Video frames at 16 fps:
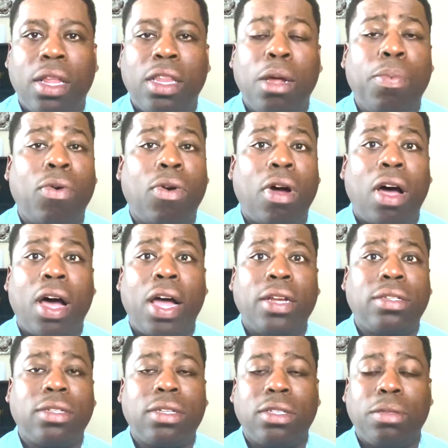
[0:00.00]
Liberal
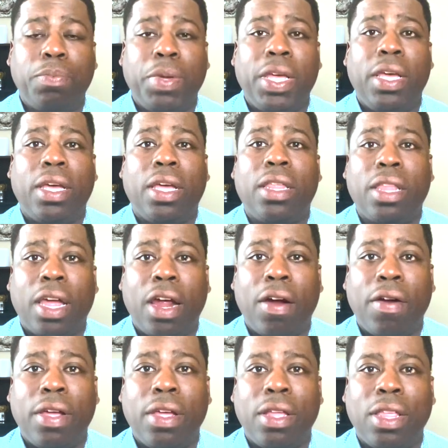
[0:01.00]
arts is big in the
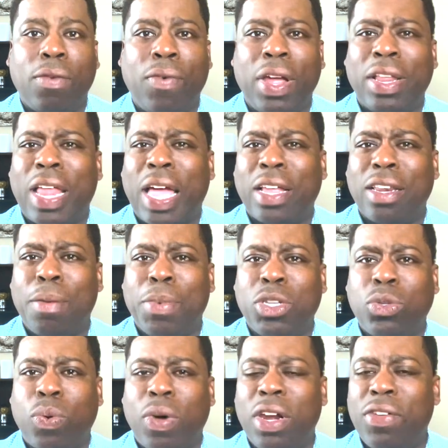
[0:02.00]
area. They rank like number
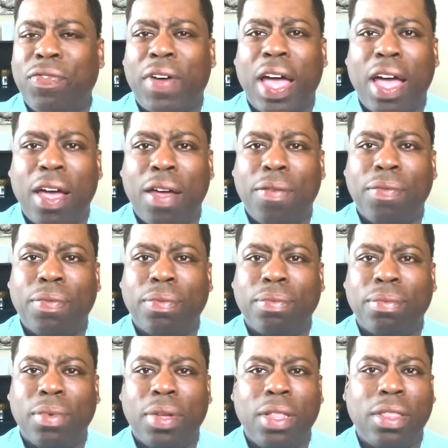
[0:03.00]
25
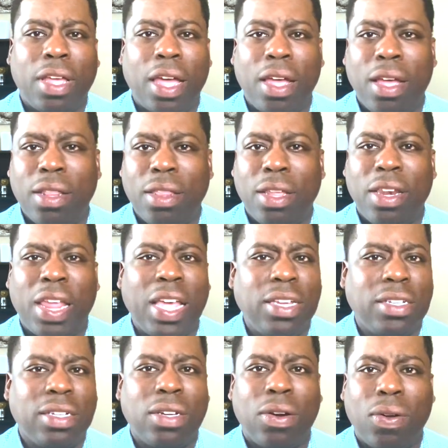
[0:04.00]
in the
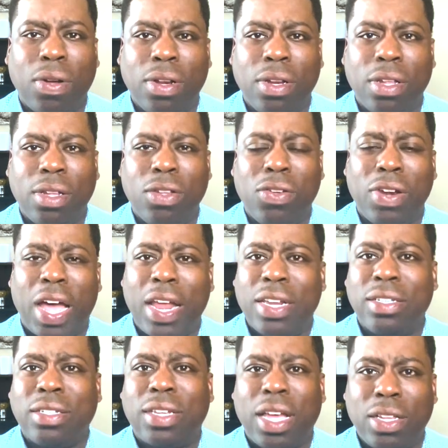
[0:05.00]
nation or in the United
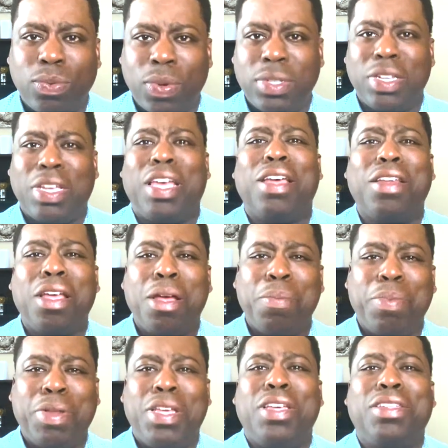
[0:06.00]
States. Once again,
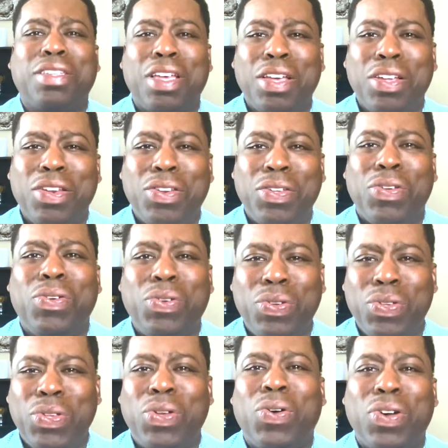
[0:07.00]
please do
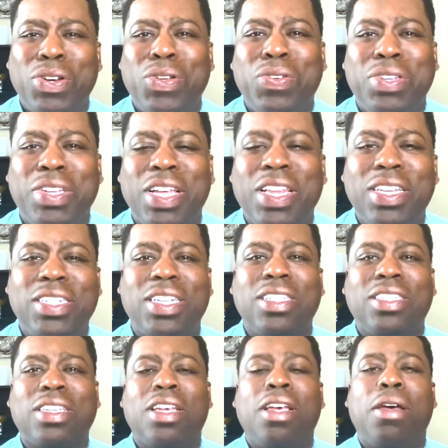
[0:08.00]
your due
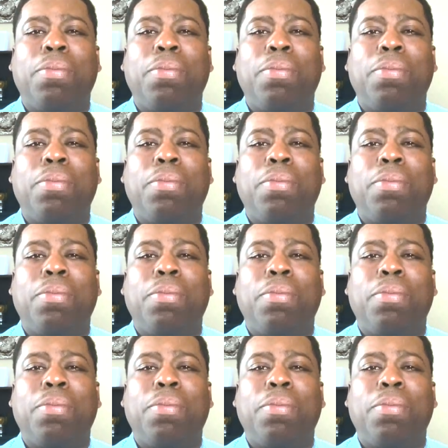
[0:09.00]
diligence.